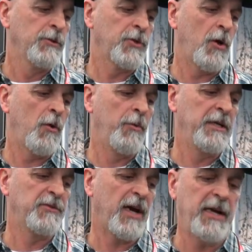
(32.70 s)
So when we
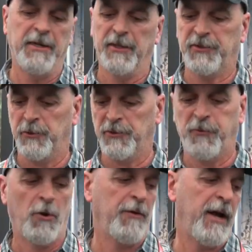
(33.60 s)
designed this, it was
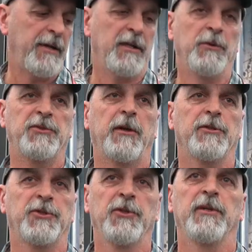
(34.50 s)
for that, and we
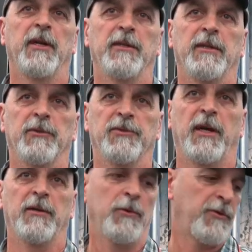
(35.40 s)
started shooting it, and it was
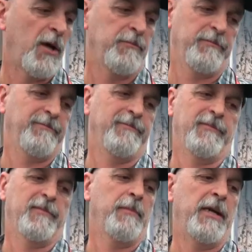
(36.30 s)
like, we thought,
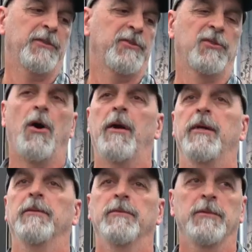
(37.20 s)
man, this is
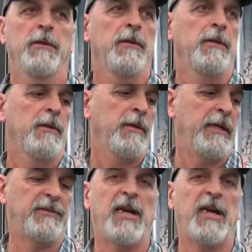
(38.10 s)
gaudy. It's